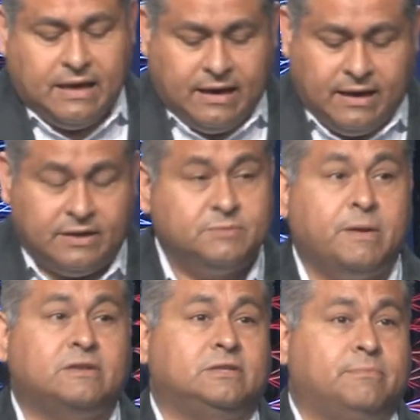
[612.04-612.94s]

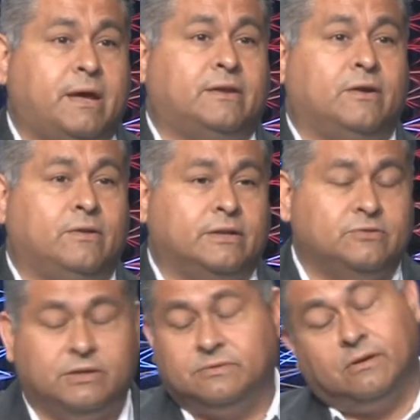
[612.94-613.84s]
especially magnolia
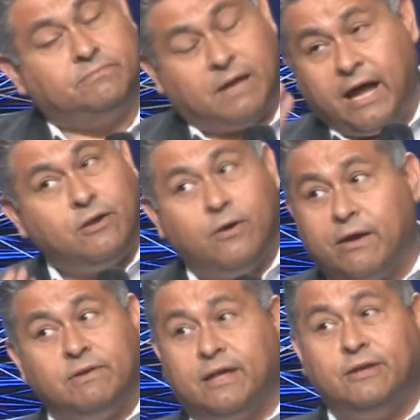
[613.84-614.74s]
trees. Well, I know
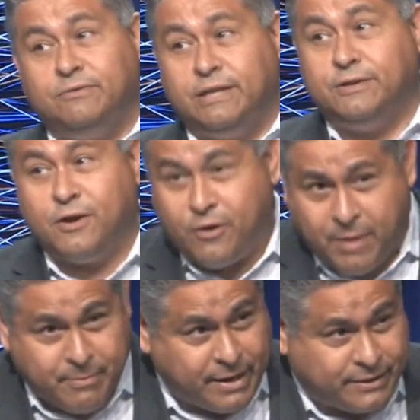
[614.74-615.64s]
everything you need to know
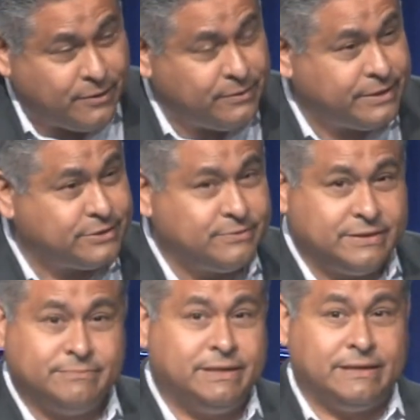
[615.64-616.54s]
about magnolia
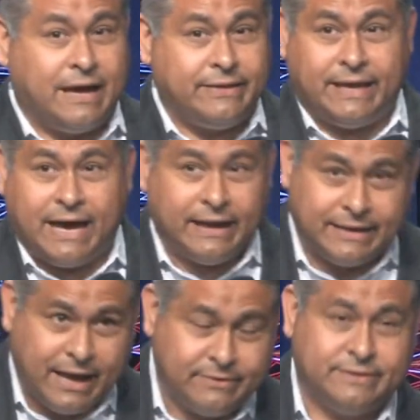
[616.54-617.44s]
trees. I mean, how they got
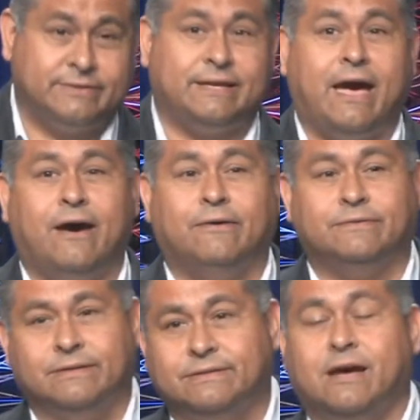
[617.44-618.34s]
down to the
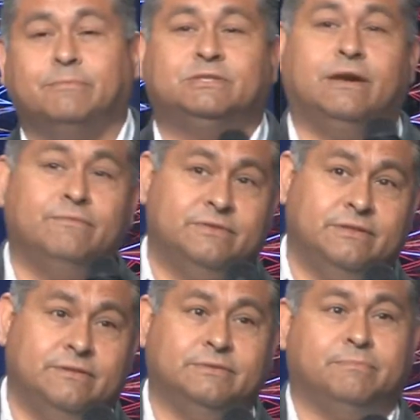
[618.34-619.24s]
South, and Thomas
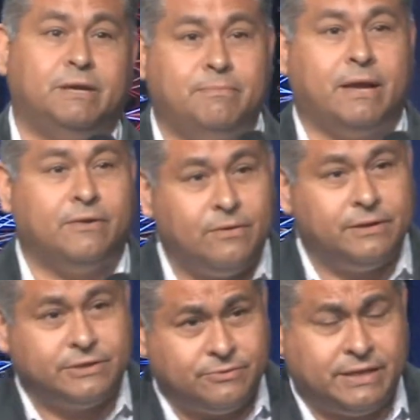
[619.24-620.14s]
Jefferson was a big
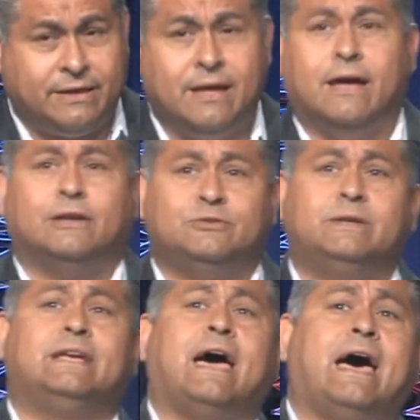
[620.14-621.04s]
magnolia
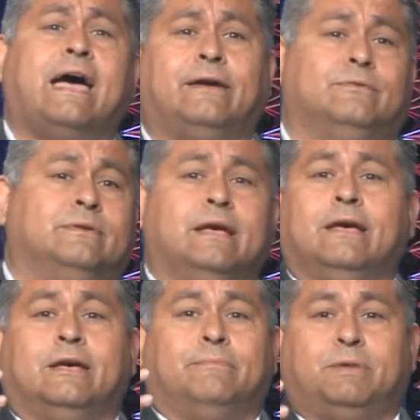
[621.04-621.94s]
tree guy, and
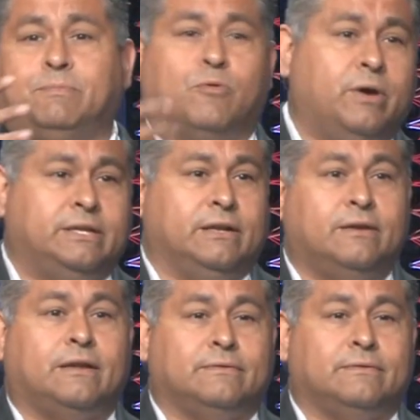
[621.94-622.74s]
people wanted to look,